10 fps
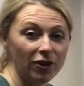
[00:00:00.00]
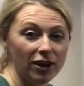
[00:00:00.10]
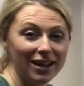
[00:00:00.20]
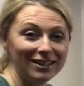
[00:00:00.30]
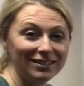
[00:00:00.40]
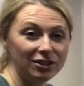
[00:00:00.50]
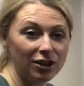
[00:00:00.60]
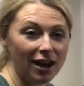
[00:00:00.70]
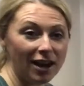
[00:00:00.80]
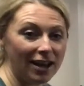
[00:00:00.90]
for Easter
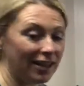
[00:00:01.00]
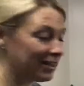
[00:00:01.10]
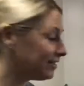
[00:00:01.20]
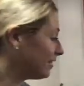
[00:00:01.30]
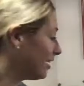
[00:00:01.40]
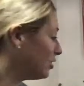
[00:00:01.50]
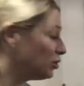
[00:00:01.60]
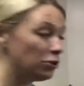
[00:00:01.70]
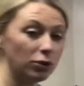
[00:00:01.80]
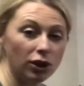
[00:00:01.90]
eggs. Can
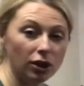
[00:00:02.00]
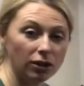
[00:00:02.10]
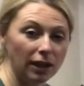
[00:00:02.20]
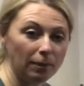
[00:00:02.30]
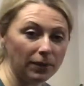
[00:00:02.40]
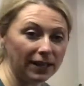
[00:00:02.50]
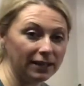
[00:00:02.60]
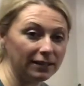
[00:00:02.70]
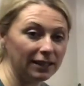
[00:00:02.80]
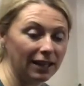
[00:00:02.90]
you curl up like
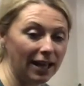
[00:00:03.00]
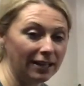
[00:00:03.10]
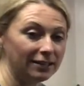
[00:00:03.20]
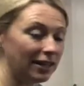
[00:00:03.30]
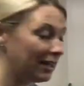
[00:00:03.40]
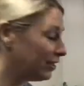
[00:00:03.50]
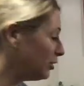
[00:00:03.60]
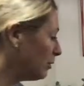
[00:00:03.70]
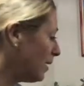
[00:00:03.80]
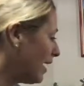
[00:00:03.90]
a little egg, lie on
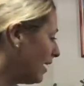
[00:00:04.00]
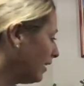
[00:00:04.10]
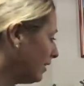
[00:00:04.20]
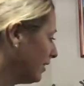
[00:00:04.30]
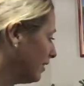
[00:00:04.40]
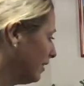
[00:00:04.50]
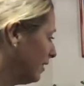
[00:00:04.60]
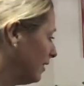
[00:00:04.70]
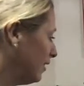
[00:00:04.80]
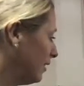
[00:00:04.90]
your back?
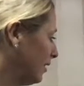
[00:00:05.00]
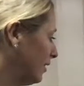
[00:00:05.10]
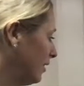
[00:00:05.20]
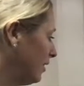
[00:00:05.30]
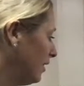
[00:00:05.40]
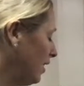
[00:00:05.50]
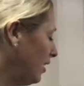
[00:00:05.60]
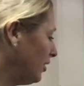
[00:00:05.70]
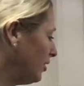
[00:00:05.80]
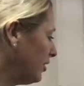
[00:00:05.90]
Oh.
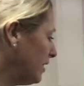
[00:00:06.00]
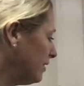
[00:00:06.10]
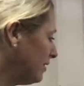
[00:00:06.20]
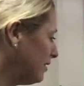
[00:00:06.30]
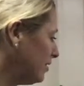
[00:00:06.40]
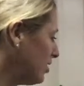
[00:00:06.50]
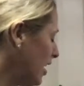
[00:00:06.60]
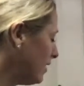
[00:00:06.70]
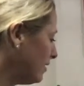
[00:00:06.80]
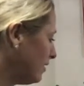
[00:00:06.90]
Hug your knees into
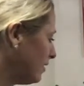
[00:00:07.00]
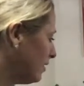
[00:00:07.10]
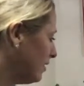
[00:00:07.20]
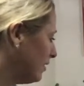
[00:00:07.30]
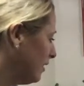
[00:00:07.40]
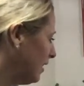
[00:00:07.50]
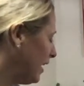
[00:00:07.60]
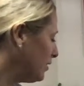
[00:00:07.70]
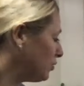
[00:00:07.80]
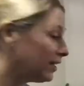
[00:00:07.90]
chest.
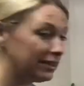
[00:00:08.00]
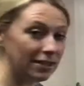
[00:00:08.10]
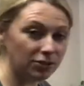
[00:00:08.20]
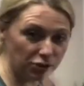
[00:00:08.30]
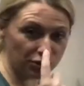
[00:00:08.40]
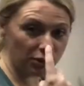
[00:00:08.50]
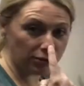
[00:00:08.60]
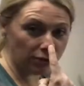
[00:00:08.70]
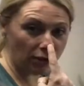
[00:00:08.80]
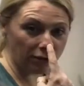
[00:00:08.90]
And try to touch your
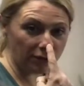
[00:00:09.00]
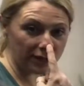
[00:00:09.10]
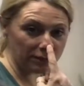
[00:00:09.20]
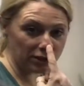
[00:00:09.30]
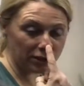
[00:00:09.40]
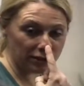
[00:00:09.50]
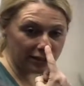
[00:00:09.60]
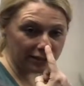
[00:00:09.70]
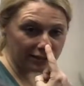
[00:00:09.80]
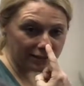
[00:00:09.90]
nose all the way up to your
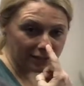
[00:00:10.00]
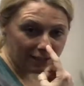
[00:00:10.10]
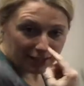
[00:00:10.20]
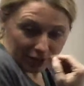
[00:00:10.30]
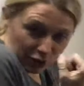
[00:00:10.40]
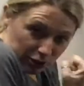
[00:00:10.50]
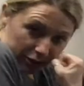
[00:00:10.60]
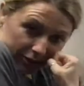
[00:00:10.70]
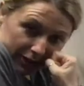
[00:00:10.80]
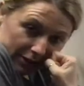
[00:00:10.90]
knees.
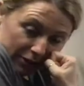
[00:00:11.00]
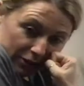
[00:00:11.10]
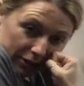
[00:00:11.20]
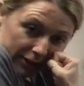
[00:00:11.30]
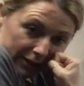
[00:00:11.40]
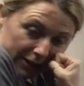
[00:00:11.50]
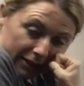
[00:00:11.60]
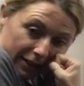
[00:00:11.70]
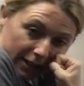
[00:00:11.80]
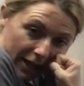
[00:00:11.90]
Curl in, curl in,
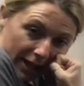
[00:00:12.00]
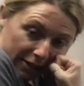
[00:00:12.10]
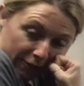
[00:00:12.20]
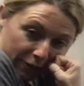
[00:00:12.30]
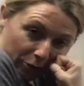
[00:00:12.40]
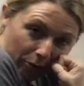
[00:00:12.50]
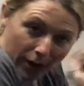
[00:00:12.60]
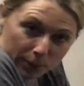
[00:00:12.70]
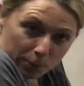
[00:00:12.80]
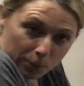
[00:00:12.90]
little egg for
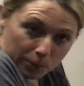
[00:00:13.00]
one.